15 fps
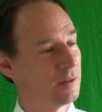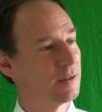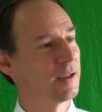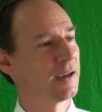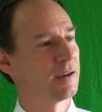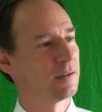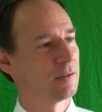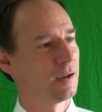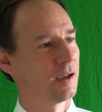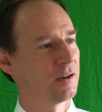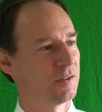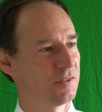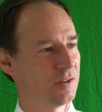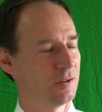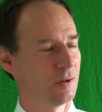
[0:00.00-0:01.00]
Yeah, I
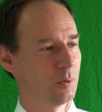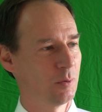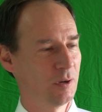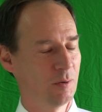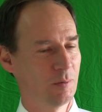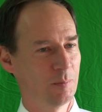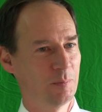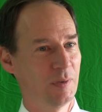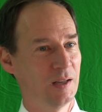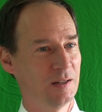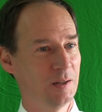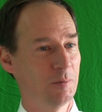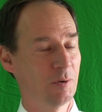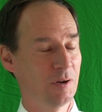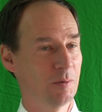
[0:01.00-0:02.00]
just didn't know where you want
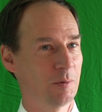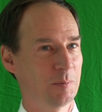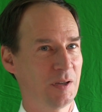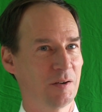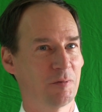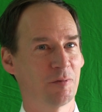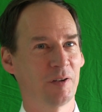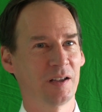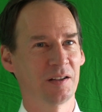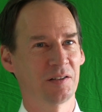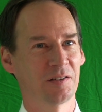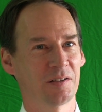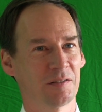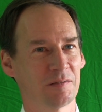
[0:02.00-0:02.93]
me to face.